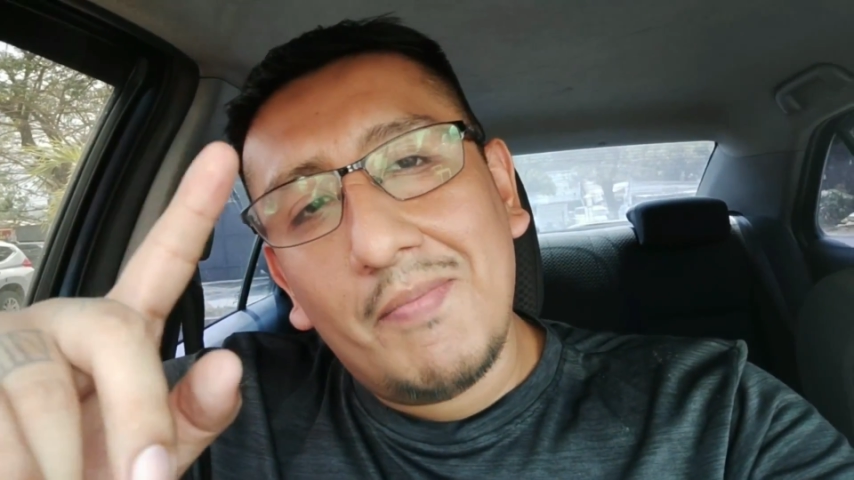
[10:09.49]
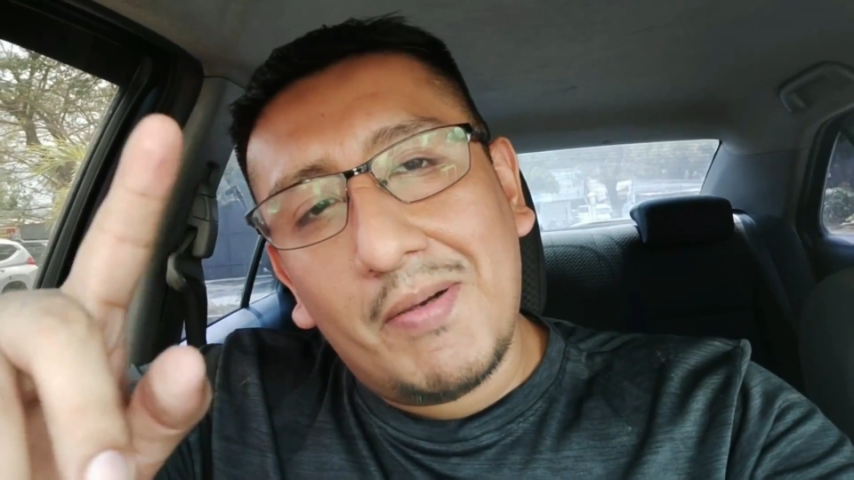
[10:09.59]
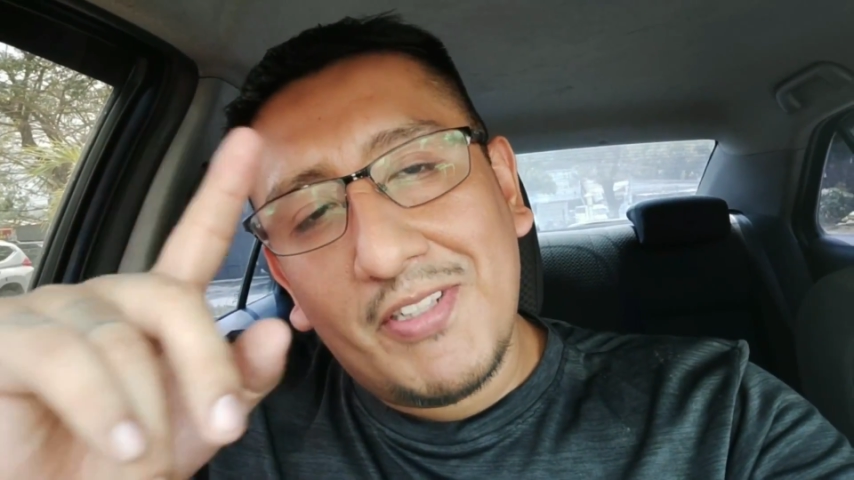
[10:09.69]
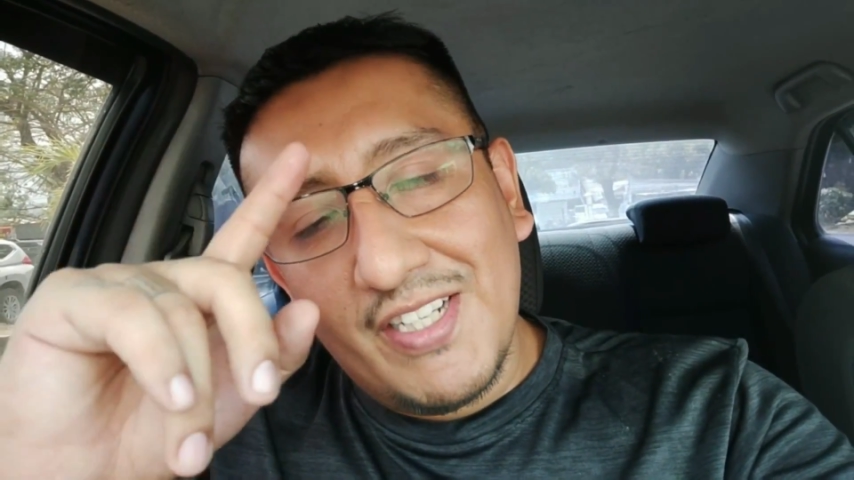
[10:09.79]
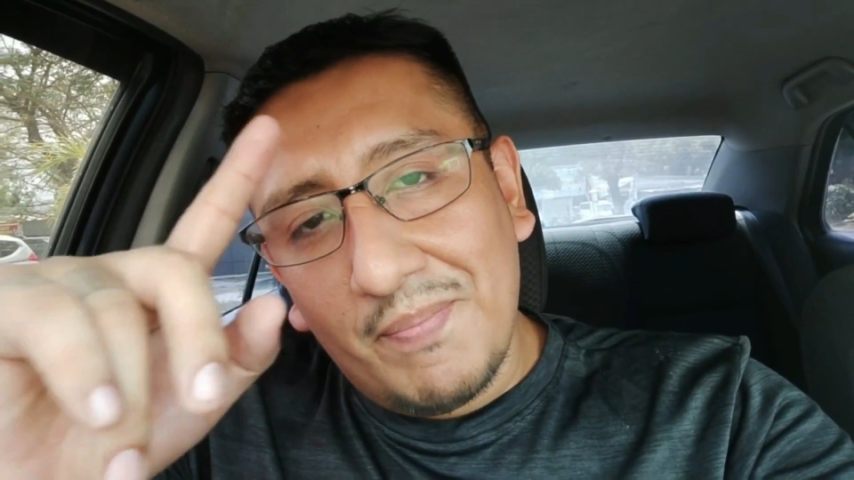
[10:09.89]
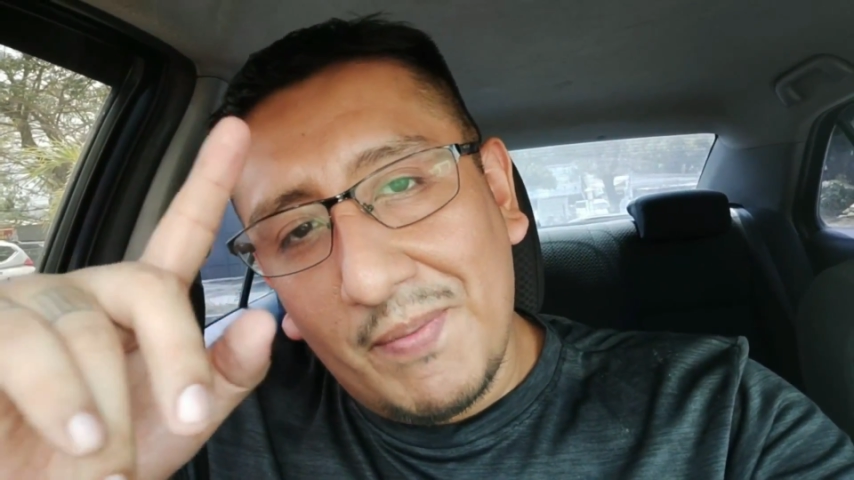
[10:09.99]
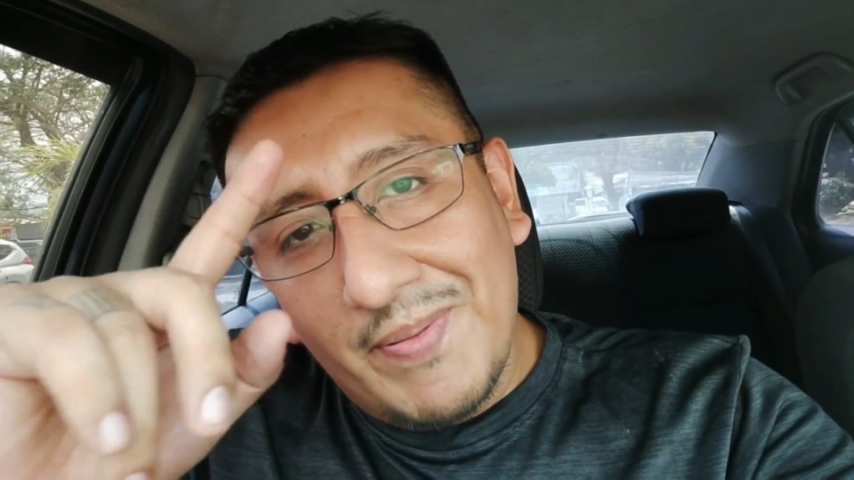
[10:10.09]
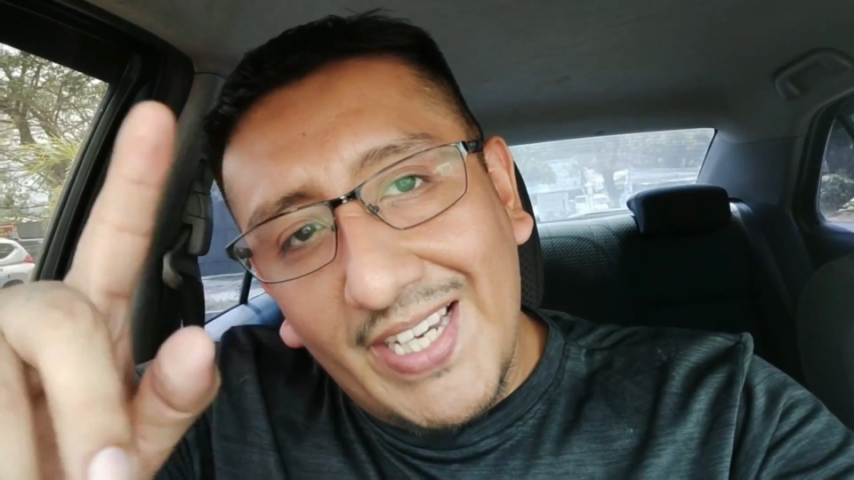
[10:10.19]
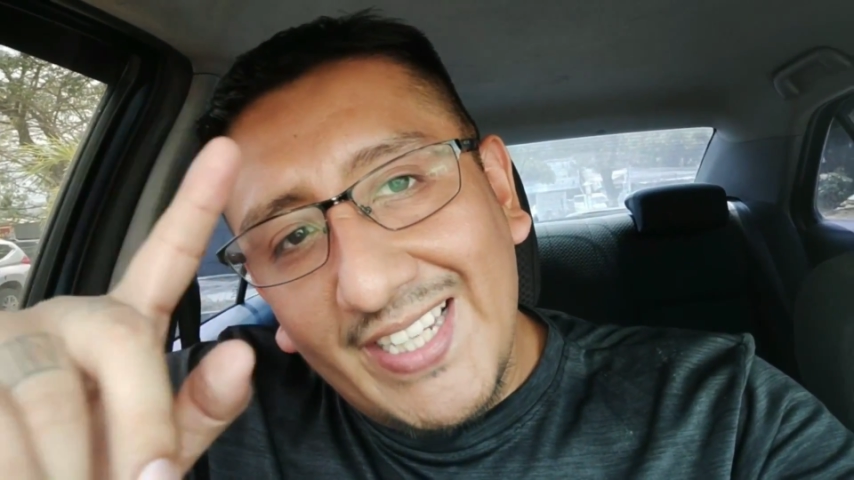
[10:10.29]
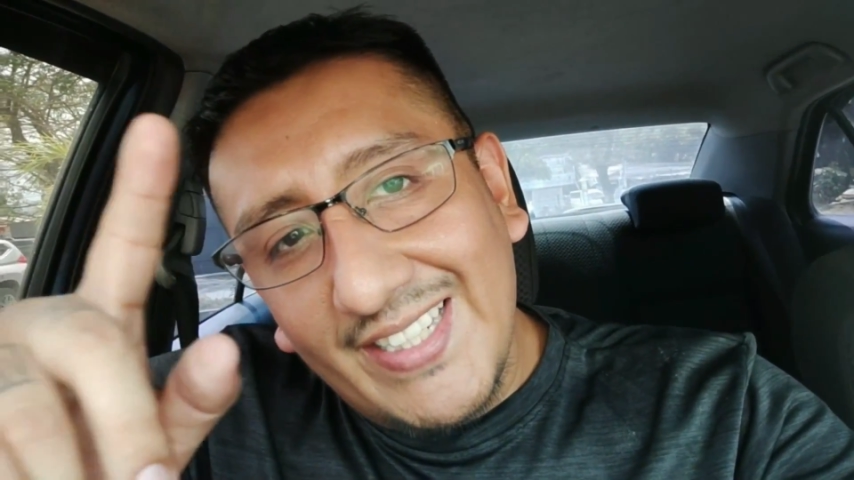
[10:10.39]
I'm gonna be
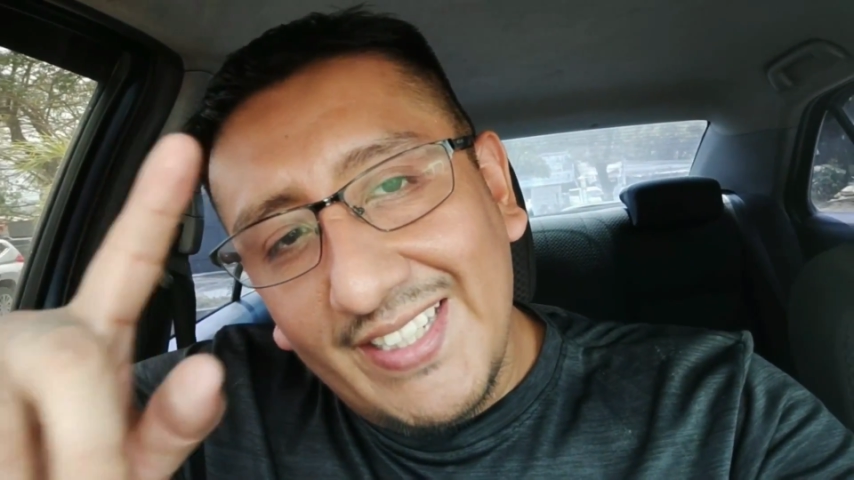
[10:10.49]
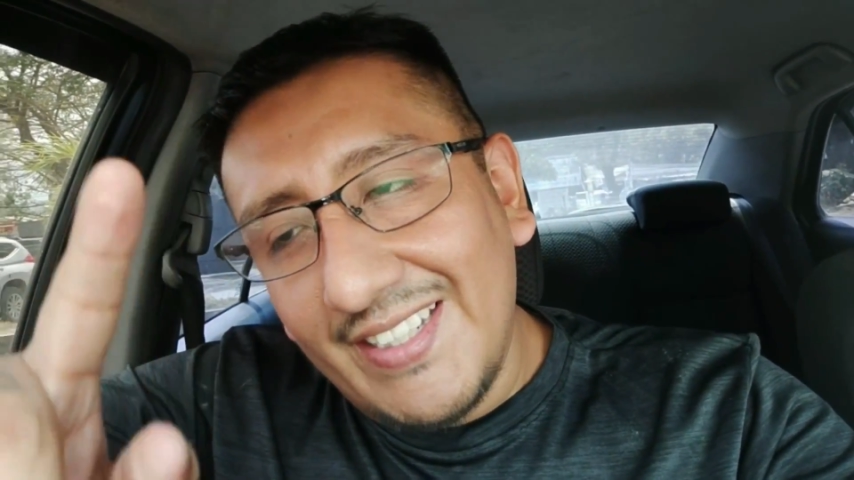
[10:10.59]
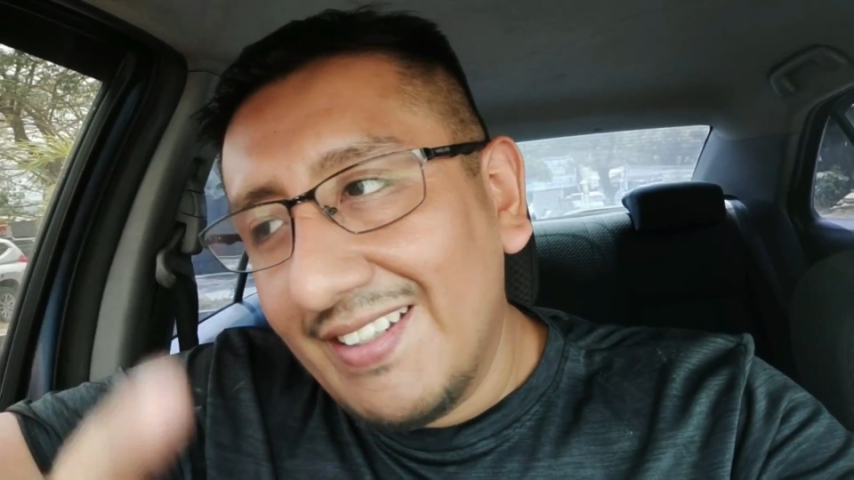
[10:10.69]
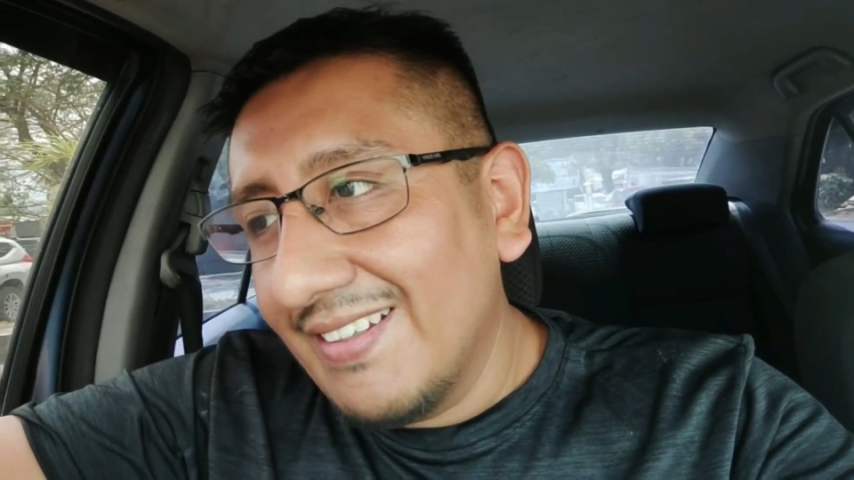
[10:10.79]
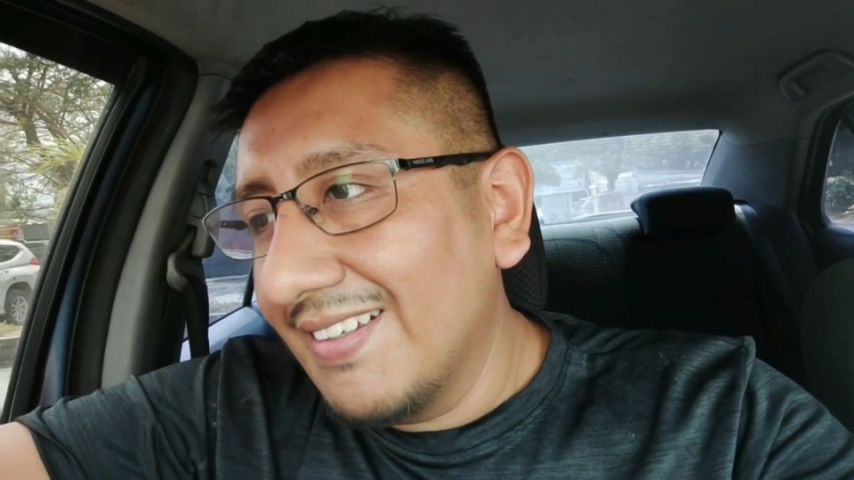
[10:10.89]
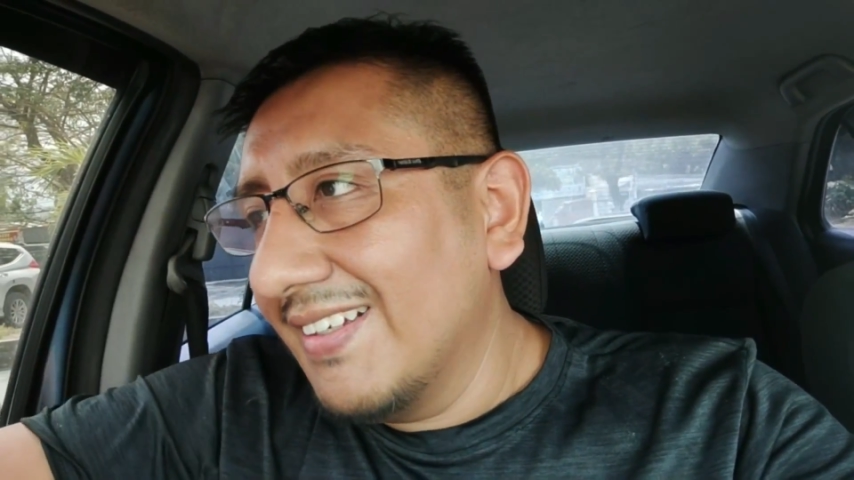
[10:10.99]
begging,